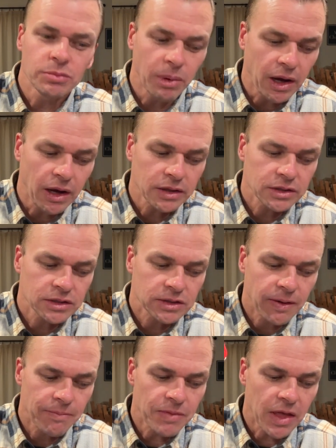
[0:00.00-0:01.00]
box,
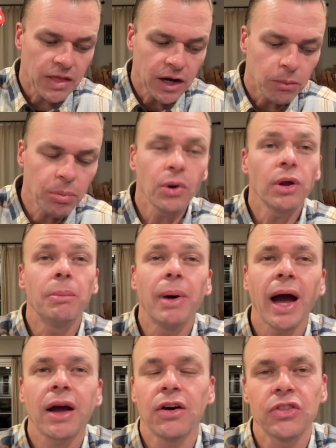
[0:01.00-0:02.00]
and then I put it
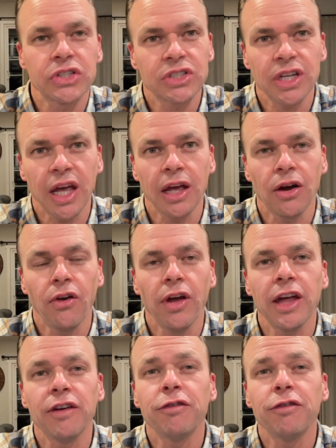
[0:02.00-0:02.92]
back on the scale. And